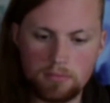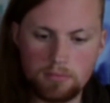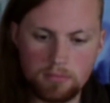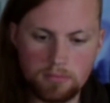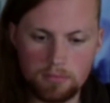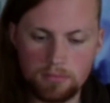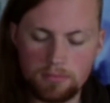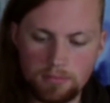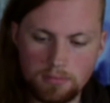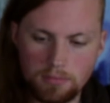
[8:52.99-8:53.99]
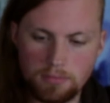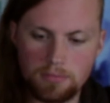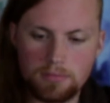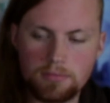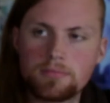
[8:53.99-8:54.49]

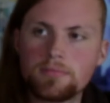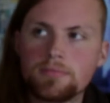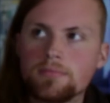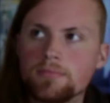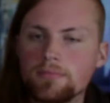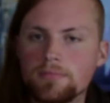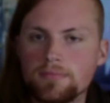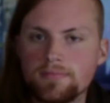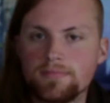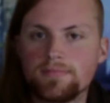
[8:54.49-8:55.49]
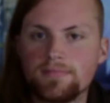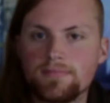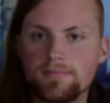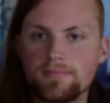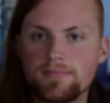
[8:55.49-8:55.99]

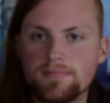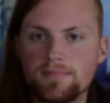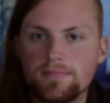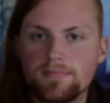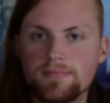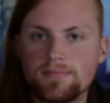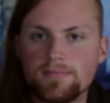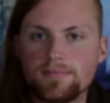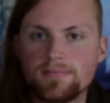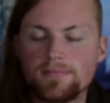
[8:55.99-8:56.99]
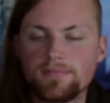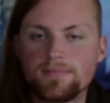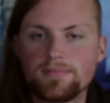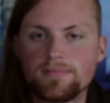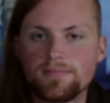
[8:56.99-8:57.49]

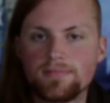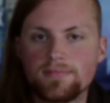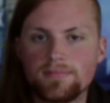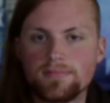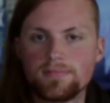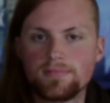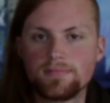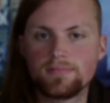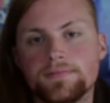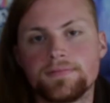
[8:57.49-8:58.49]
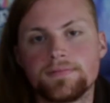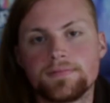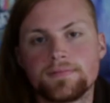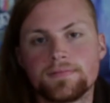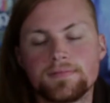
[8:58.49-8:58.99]

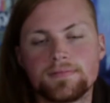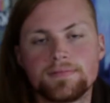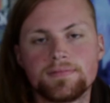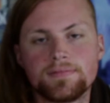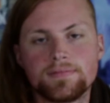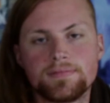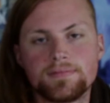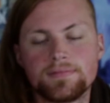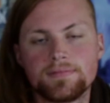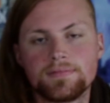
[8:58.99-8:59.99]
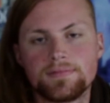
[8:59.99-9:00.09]
The person shown says nothing.